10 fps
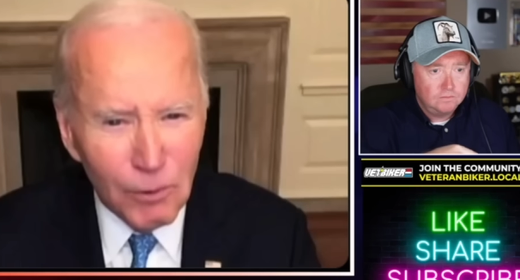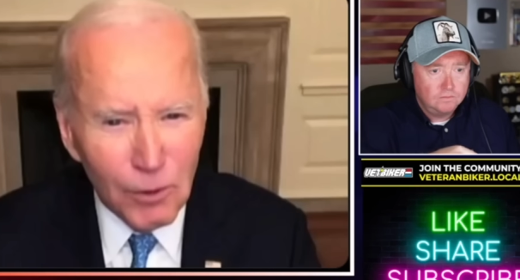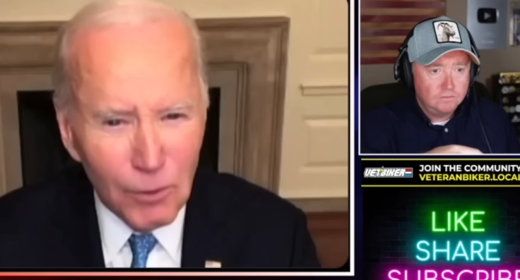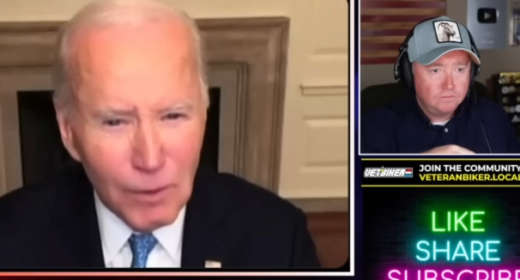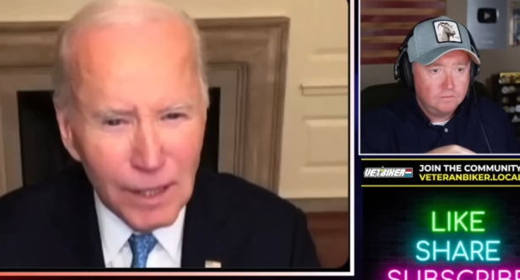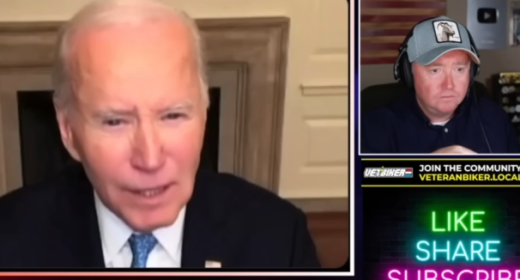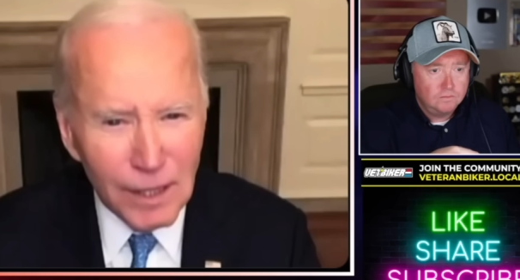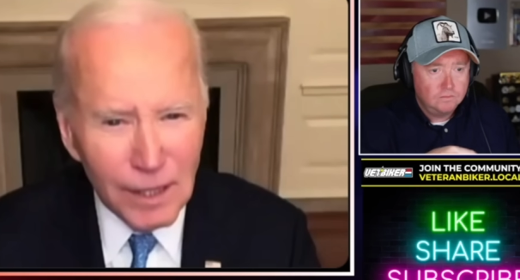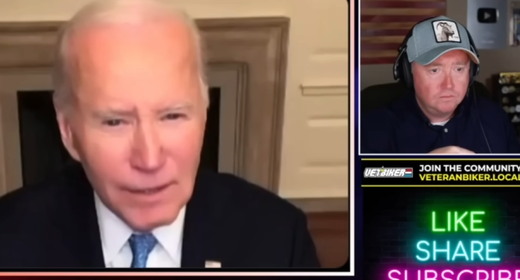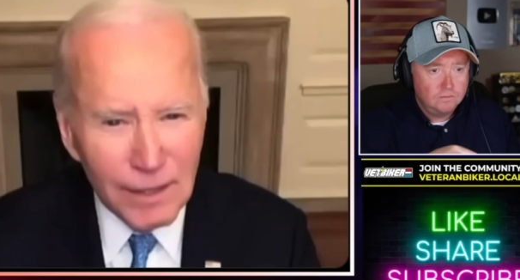Speaker 1: the Puerto
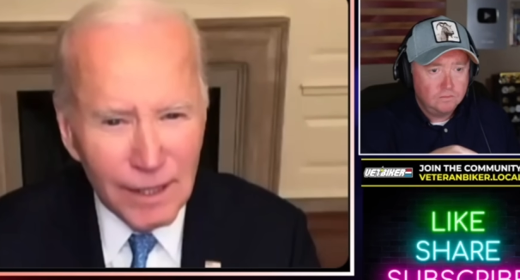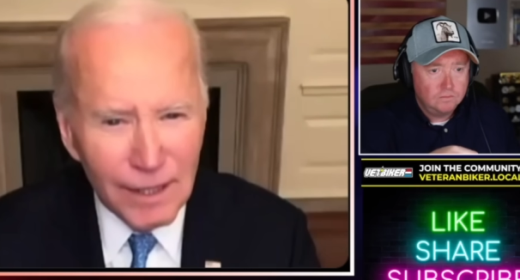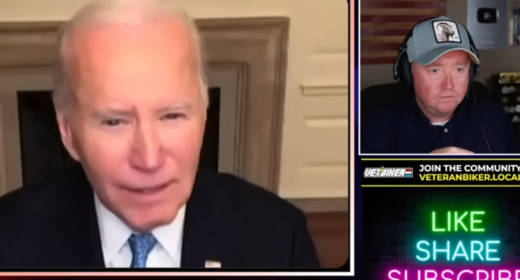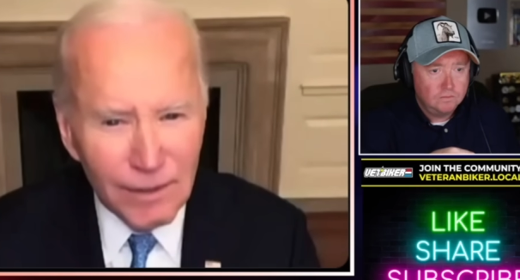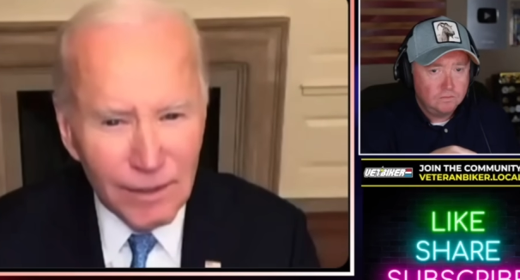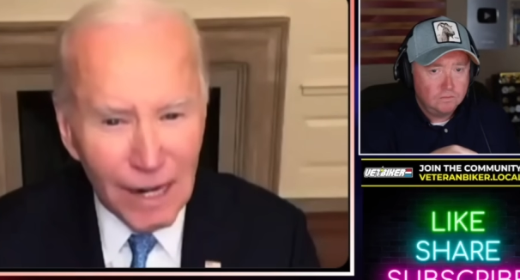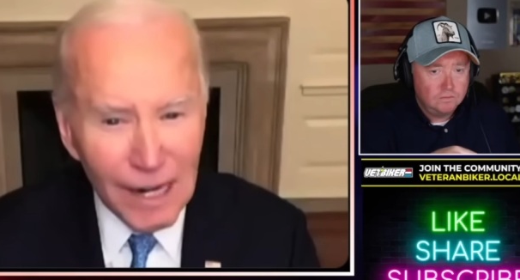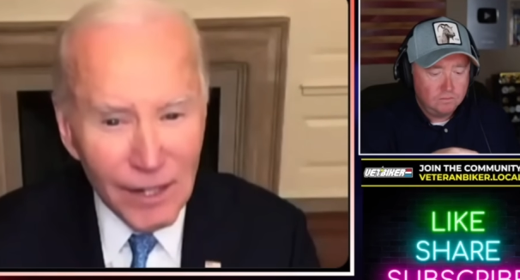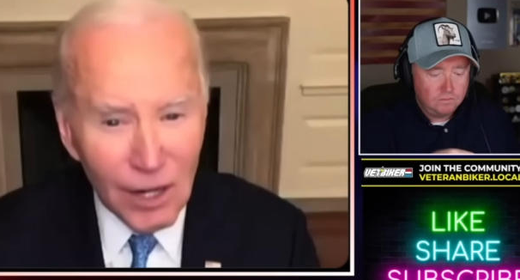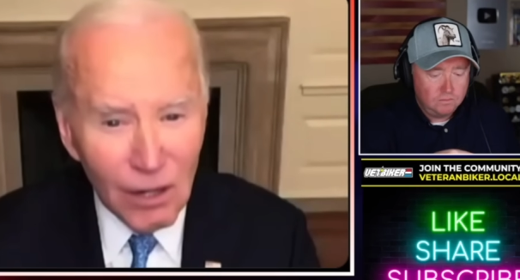Rican that, that
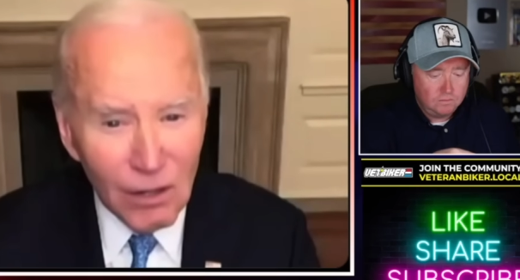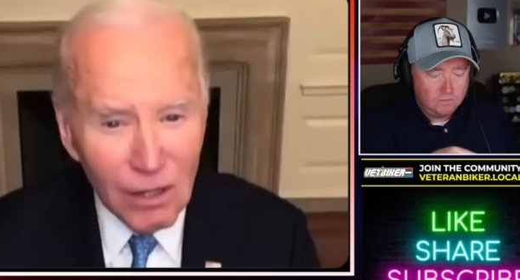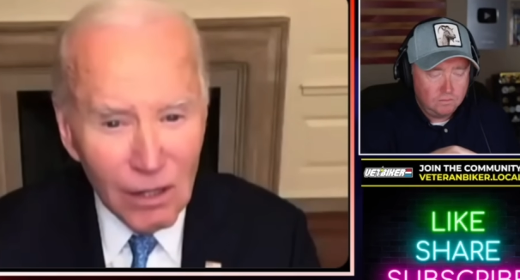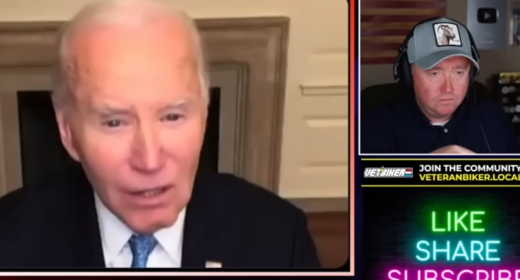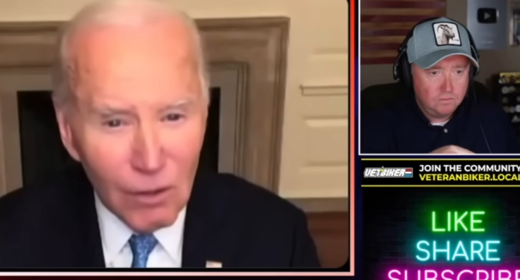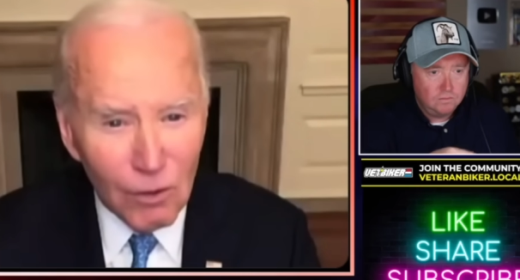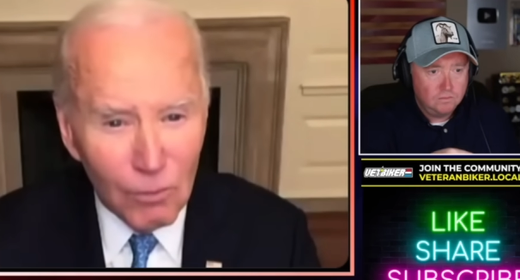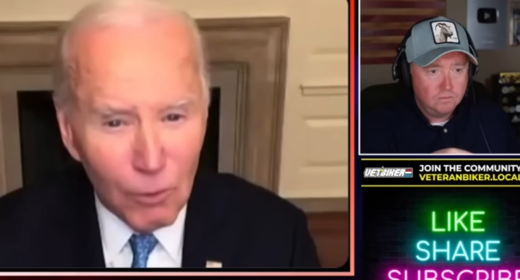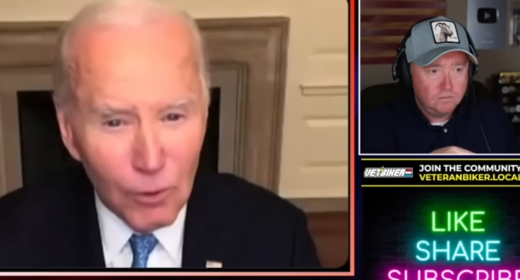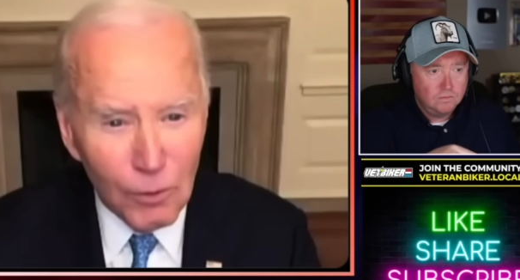I know, or
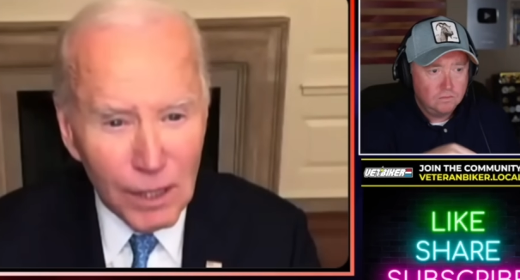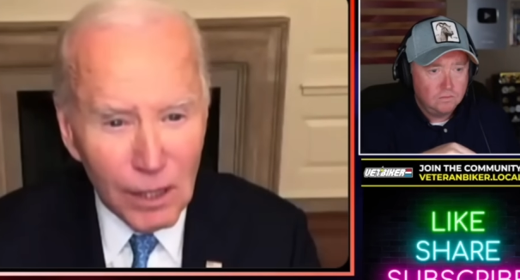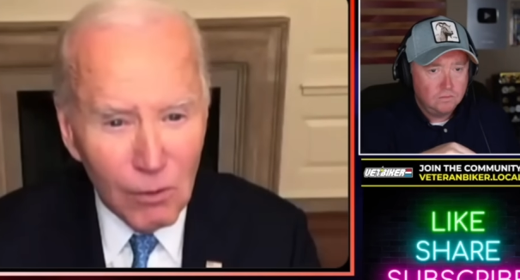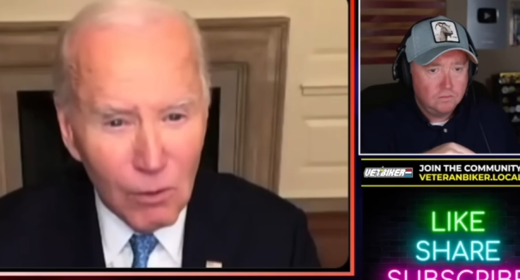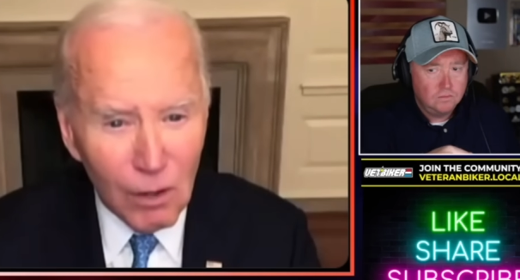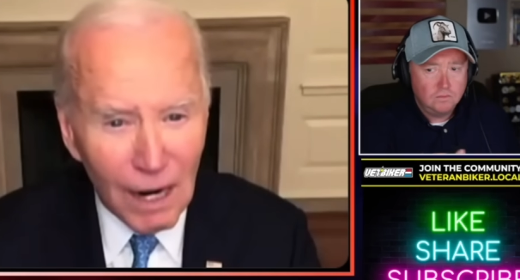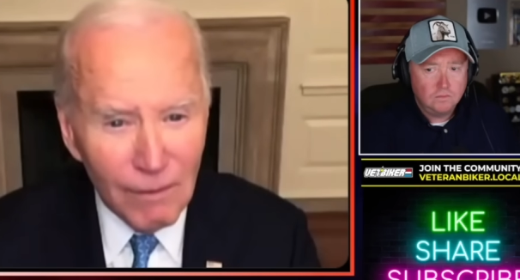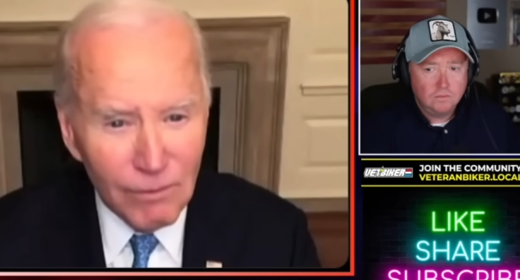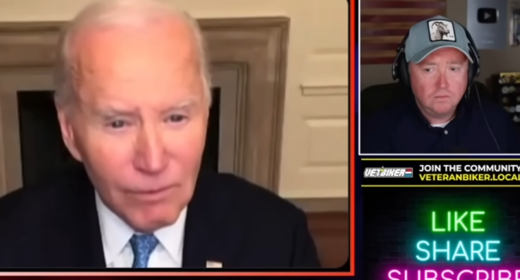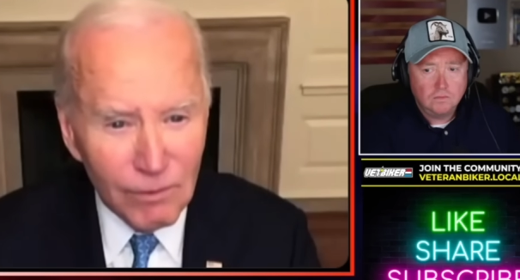Puerto Rico where
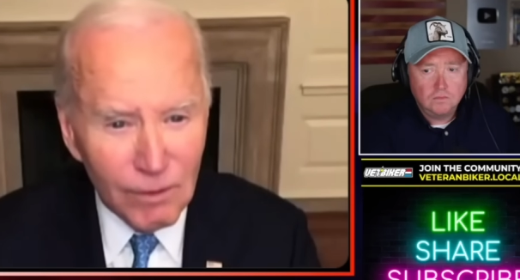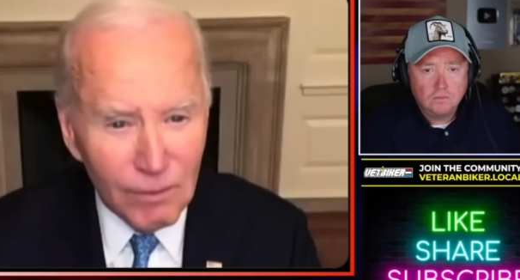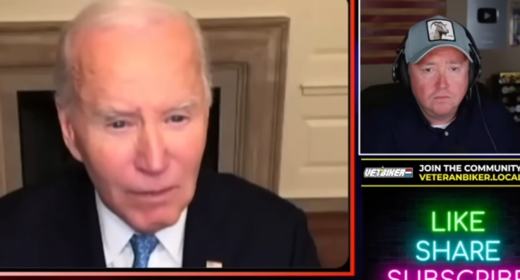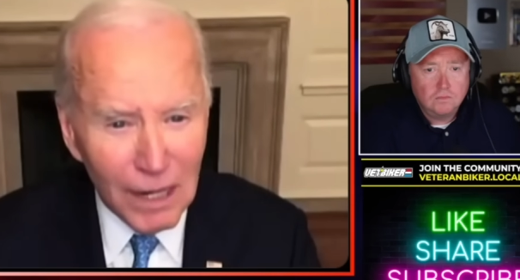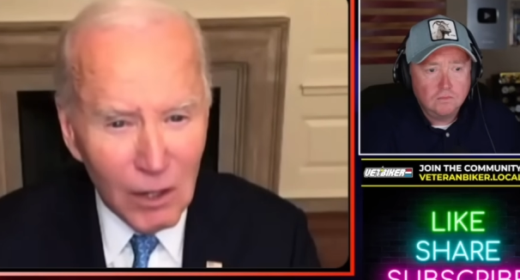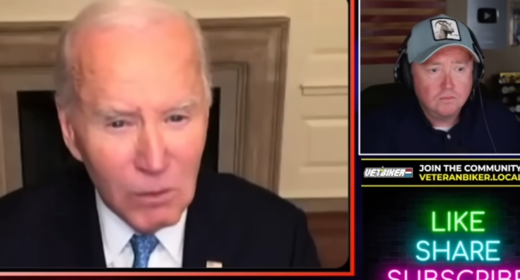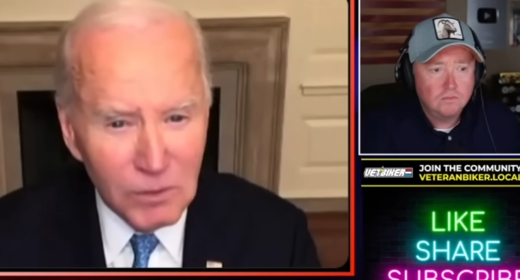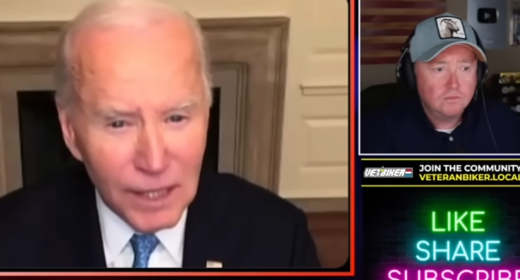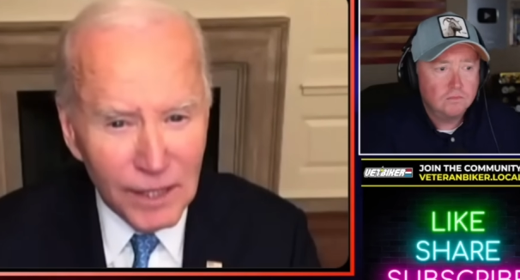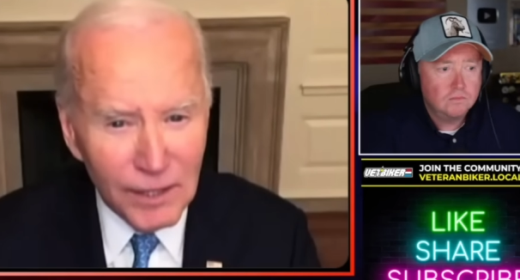I'm in my
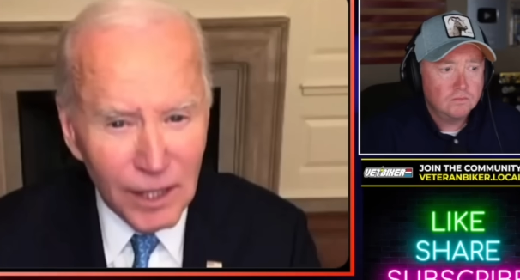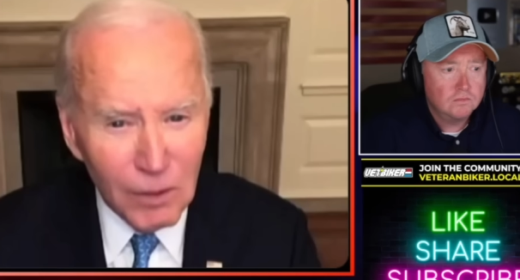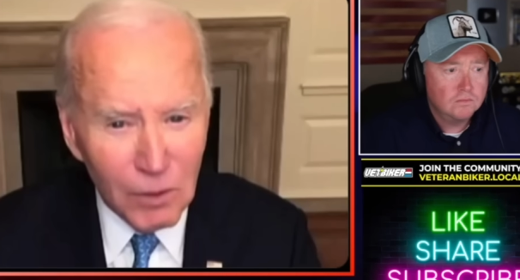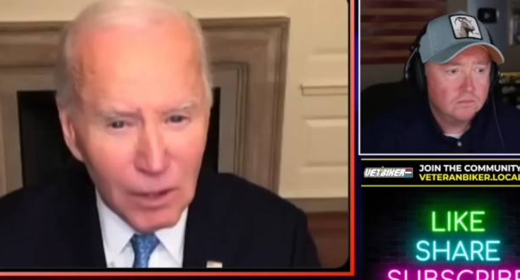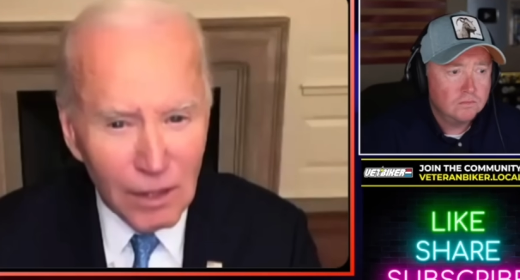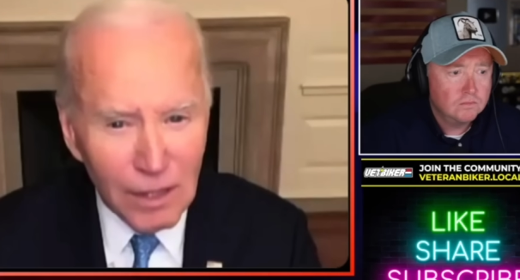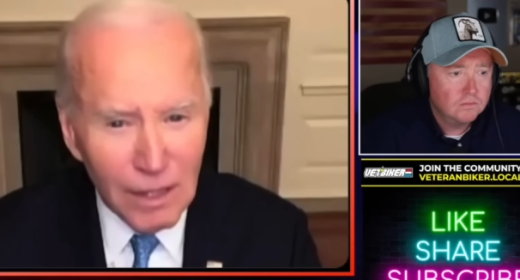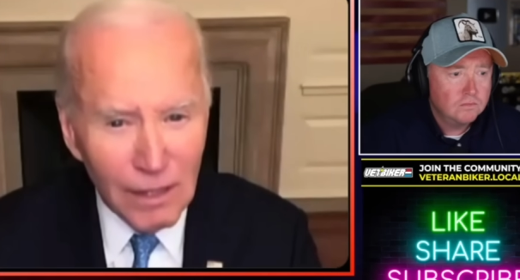home state of Delaware.